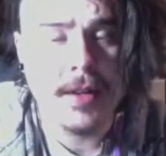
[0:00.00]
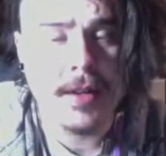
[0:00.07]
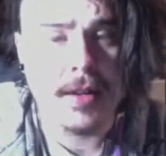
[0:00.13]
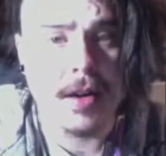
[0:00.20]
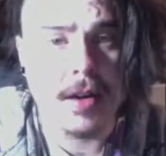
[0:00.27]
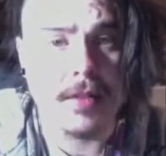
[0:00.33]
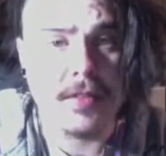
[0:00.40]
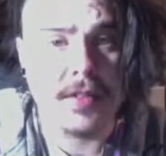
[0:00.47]

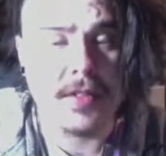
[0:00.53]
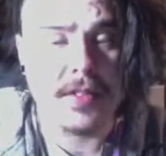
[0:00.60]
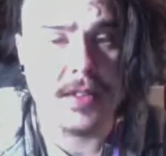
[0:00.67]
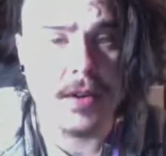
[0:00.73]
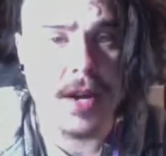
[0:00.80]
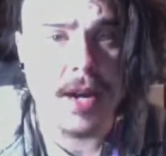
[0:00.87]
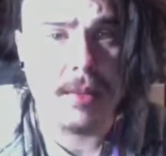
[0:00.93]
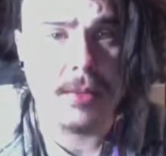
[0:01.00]
that I've just so
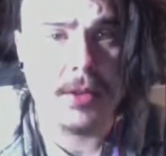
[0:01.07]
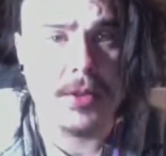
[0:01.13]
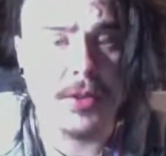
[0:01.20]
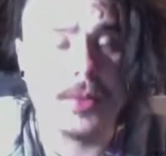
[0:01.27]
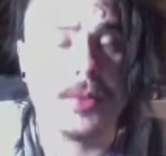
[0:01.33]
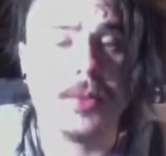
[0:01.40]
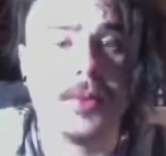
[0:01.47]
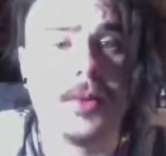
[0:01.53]
happened
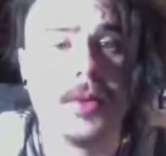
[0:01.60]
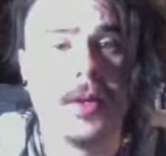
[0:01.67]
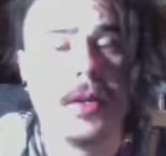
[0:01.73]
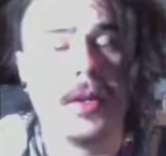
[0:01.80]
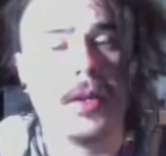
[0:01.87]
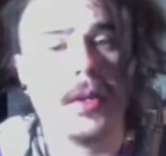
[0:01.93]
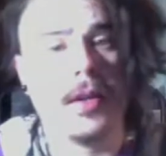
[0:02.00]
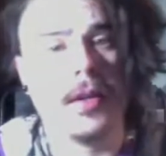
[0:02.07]

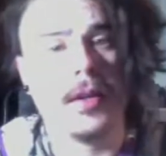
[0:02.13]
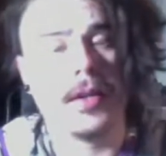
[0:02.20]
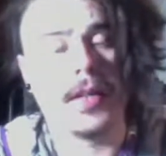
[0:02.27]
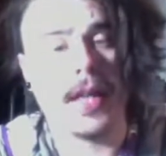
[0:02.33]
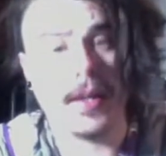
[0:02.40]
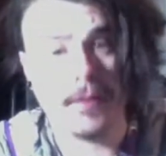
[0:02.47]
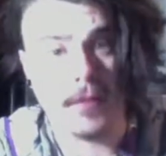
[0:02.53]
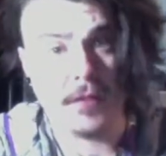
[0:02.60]
to
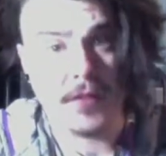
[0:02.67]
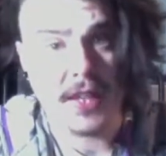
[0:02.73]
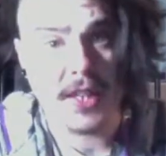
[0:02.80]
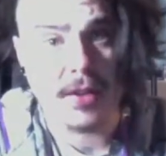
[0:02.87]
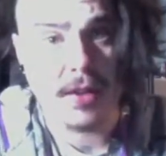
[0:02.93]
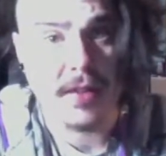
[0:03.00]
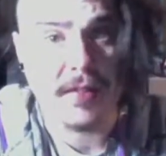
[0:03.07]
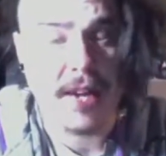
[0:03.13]
get from
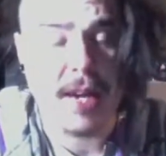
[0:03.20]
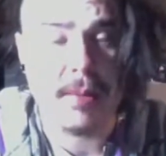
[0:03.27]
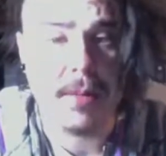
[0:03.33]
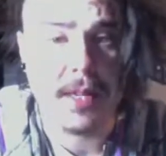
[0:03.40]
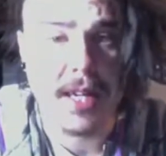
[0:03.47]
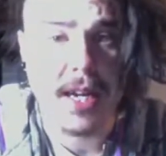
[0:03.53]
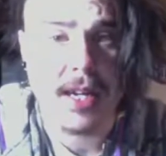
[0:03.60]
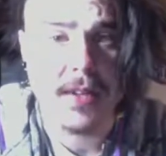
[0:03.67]
Victory Vape
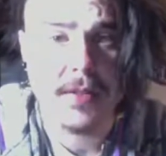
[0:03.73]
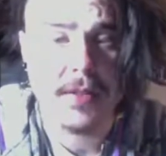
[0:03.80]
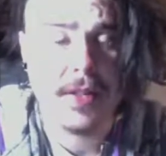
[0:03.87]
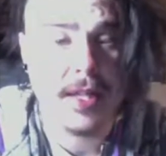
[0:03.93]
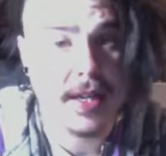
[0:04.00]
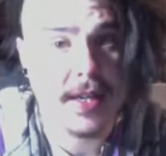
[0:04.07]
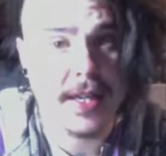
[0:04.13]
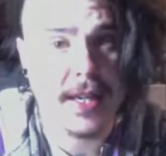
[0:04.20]
in Dalesford
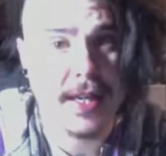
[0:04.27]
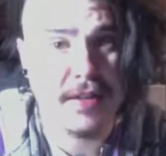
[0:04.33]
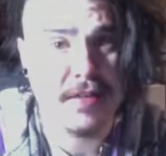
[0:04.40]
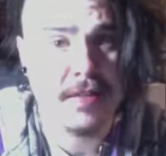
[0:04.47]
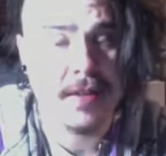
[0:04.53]
yet again.